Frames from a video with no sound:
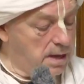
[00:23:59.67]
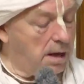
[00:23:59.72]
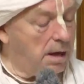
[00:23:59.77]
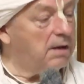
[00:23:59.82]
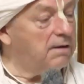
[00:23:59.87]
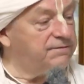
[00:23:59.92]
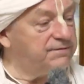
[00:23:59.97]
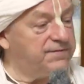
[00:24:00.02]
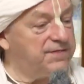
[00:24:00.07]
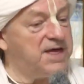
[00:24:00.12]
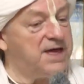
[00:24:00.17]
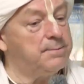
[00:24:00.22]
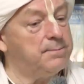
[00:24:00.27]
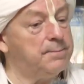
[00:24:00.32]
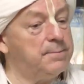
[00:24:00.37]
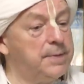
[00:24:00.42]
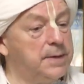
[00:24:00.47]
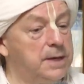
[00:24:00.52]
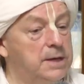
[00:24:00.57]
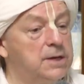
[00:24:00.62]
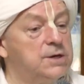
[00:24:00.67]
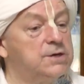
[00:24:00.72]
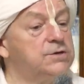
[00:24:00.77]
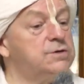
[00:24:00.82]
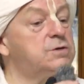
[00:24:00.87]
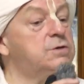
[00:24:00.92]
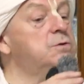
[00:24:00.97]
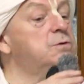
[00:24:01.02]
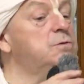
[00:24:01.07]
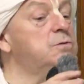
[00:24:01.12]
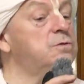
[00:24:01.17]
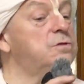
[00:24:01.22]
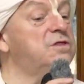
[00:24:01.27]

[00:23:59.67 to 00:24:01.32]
of them to